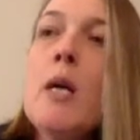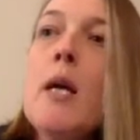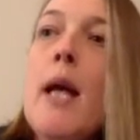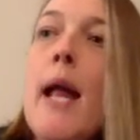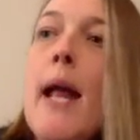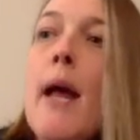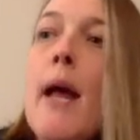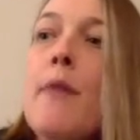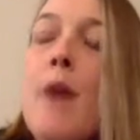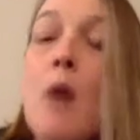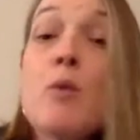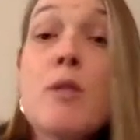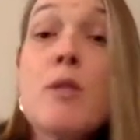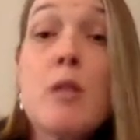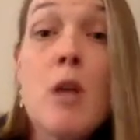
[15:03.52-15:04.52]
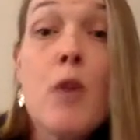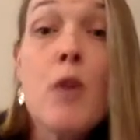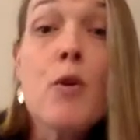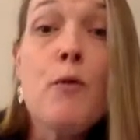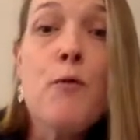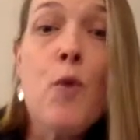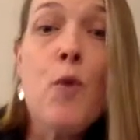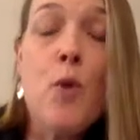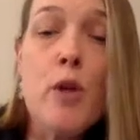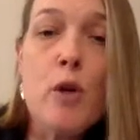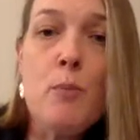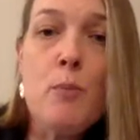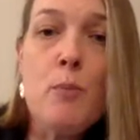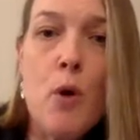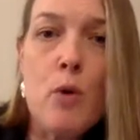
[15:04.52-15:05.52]
and that was another
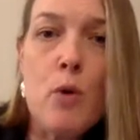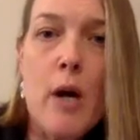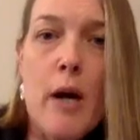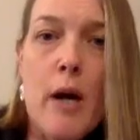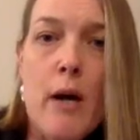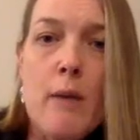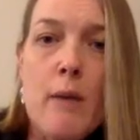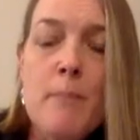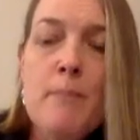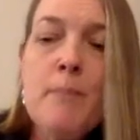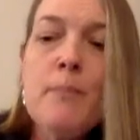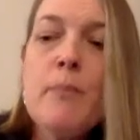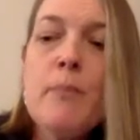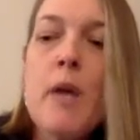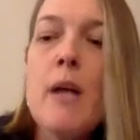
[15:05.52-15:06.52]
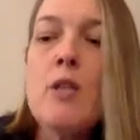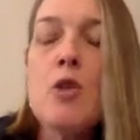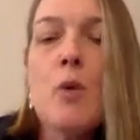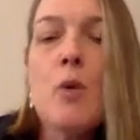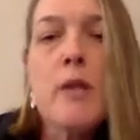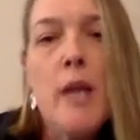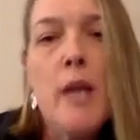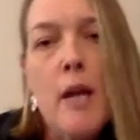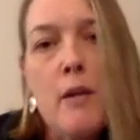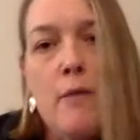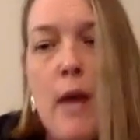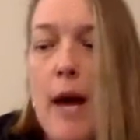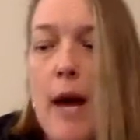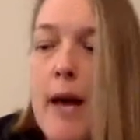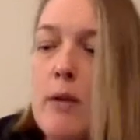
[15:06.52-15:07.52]
4-year program. And so at the end of
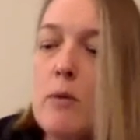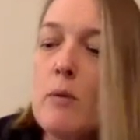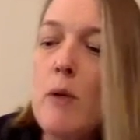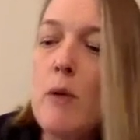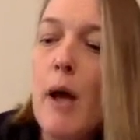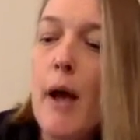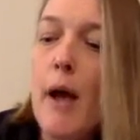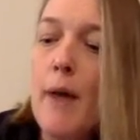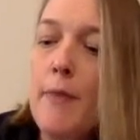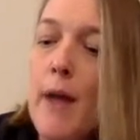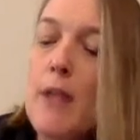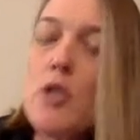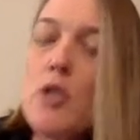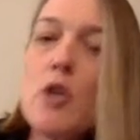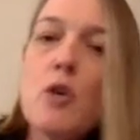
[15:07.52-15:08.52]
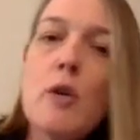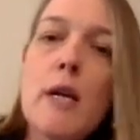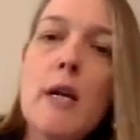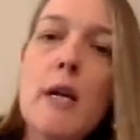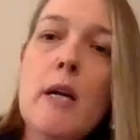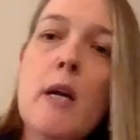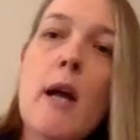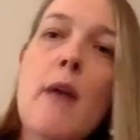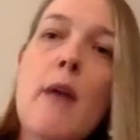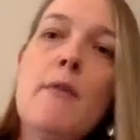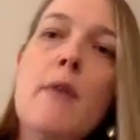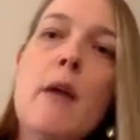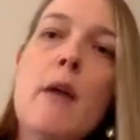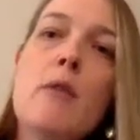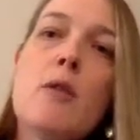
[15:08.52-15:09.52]
that, had that degree, and
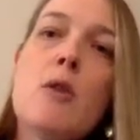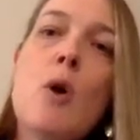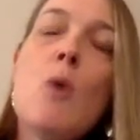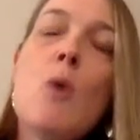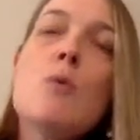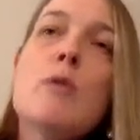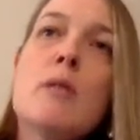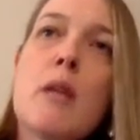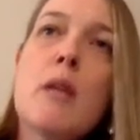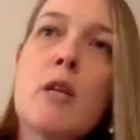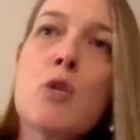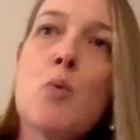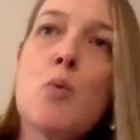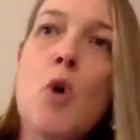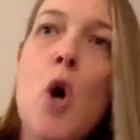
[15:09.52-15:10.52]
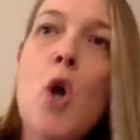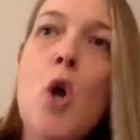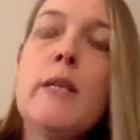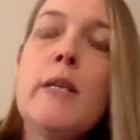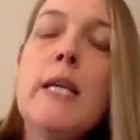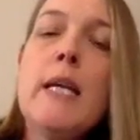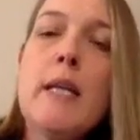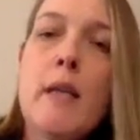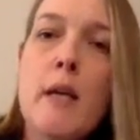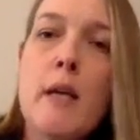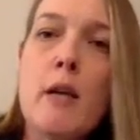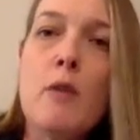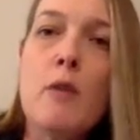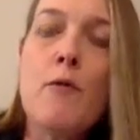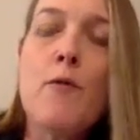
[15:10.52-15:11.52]
then those things were all
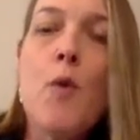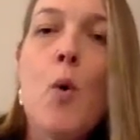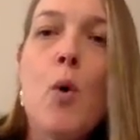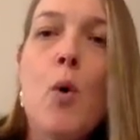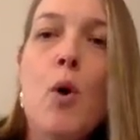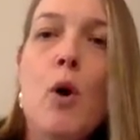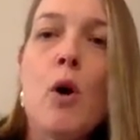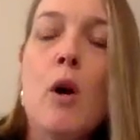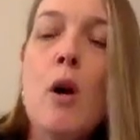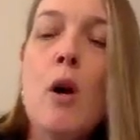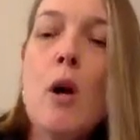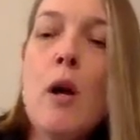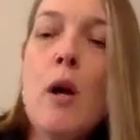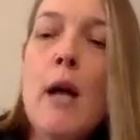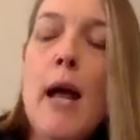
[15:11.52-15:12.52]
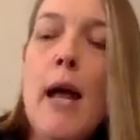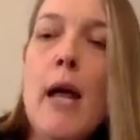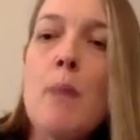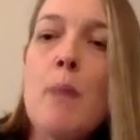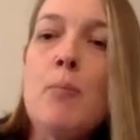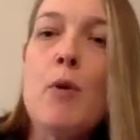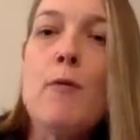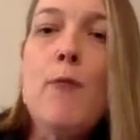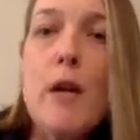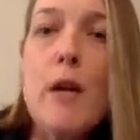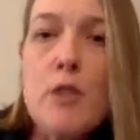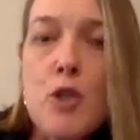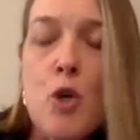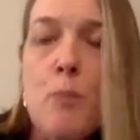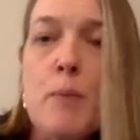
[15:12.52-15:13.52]
needed for a
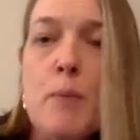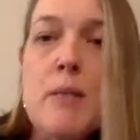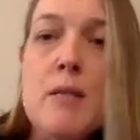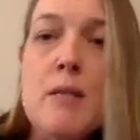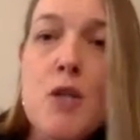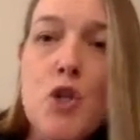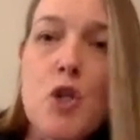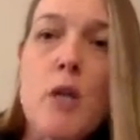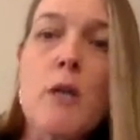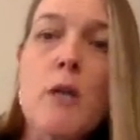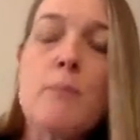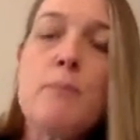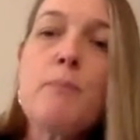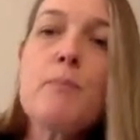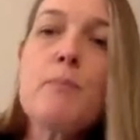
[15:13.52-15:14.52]
professor position